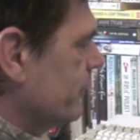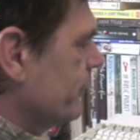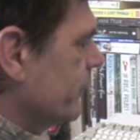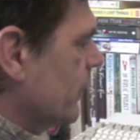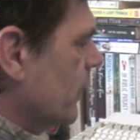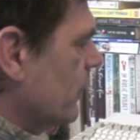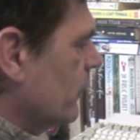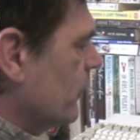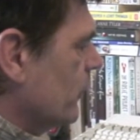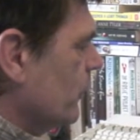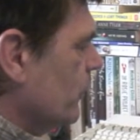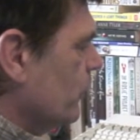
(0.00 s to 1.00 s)
Okay,
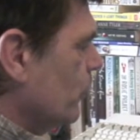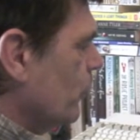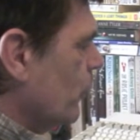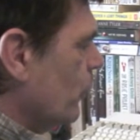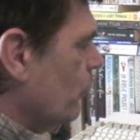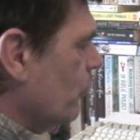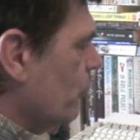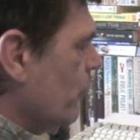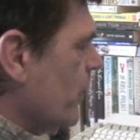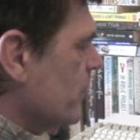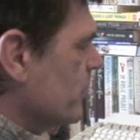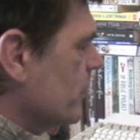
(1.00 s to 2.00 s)
so you are
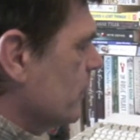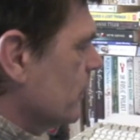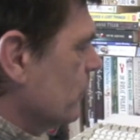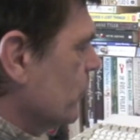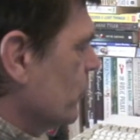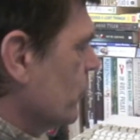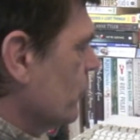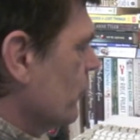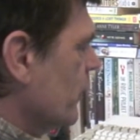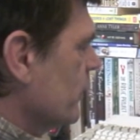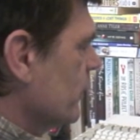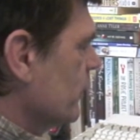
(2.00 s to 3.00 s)
erasing, I'm just
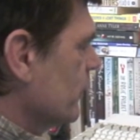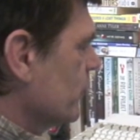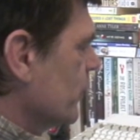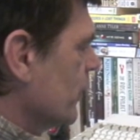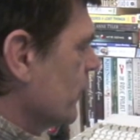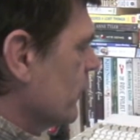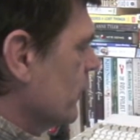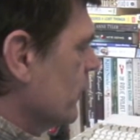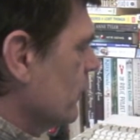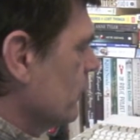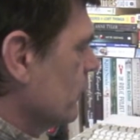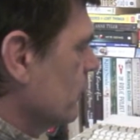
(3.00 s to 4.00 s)
erasing the tracks now.